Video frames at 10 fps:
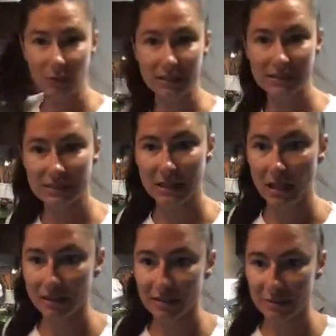when this is
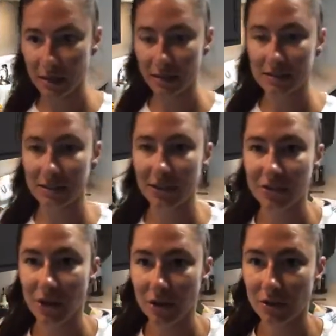done, because I'm not going to sit here
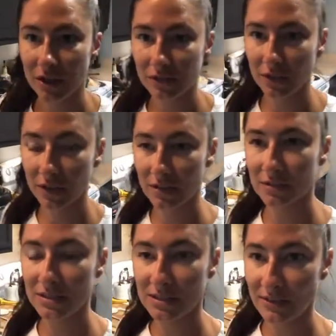and talk to you guys for the next
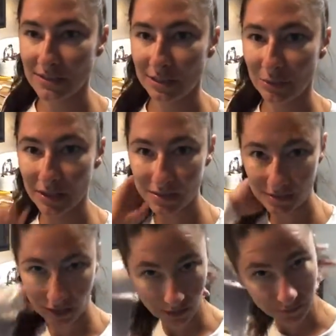17
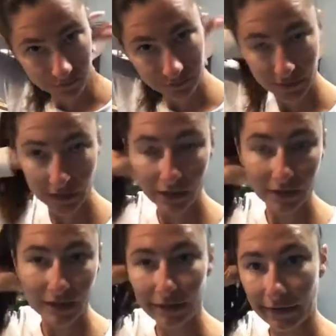minutes.
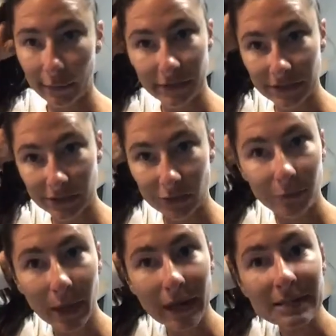I got work to do,
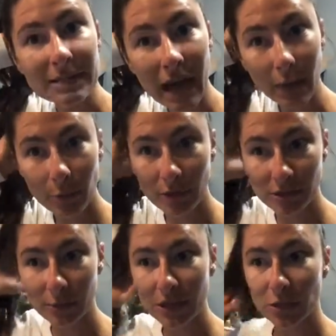but I will
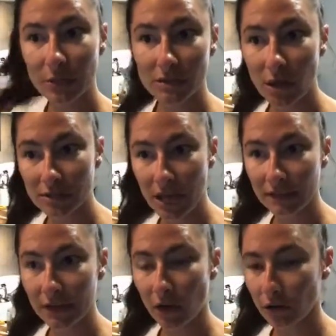post a picture when it's all
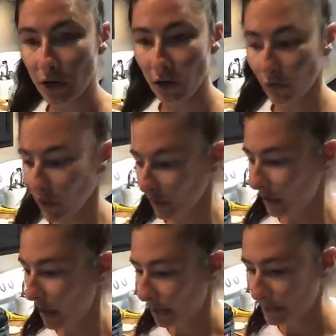done, let y'all know
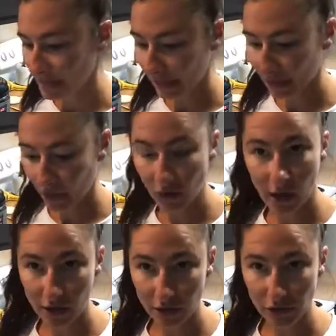exactly how long I
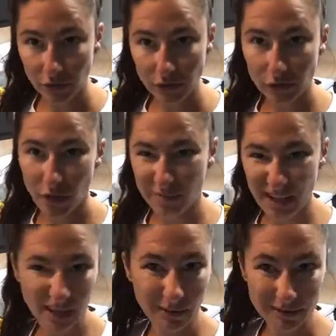cook the noodles for. I'm
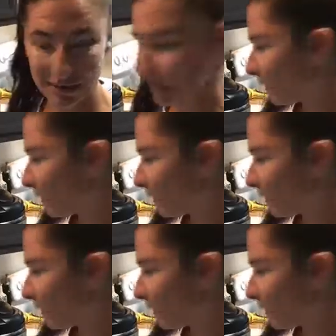thinking about 6